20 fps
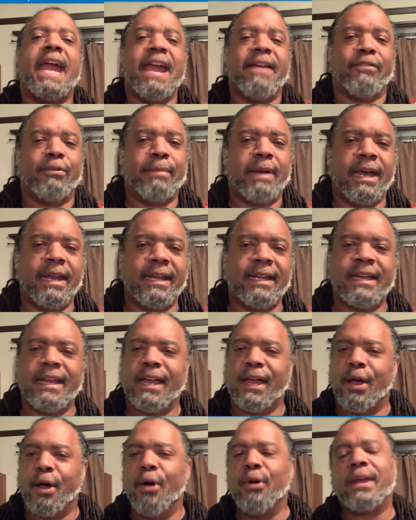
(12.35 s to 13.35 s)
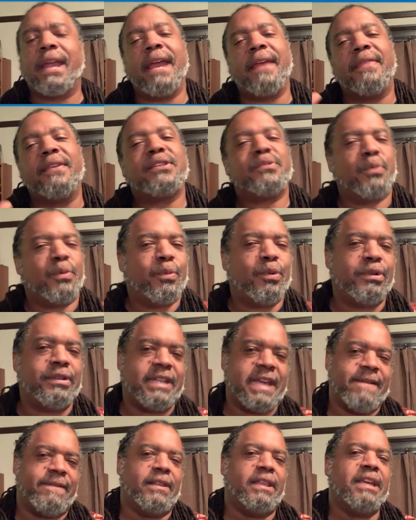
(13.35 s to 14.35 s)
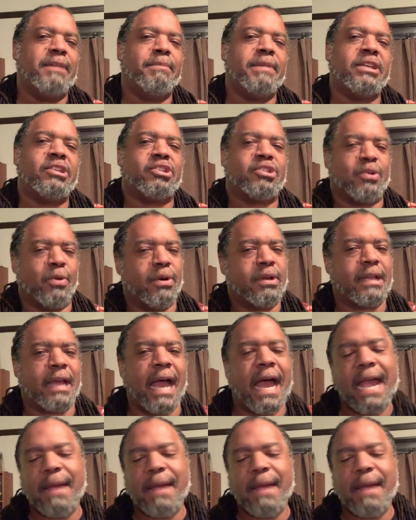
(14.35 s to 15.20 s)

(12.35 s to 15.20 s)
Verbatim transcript: Hey everybody. Okay, this one will definitely be short.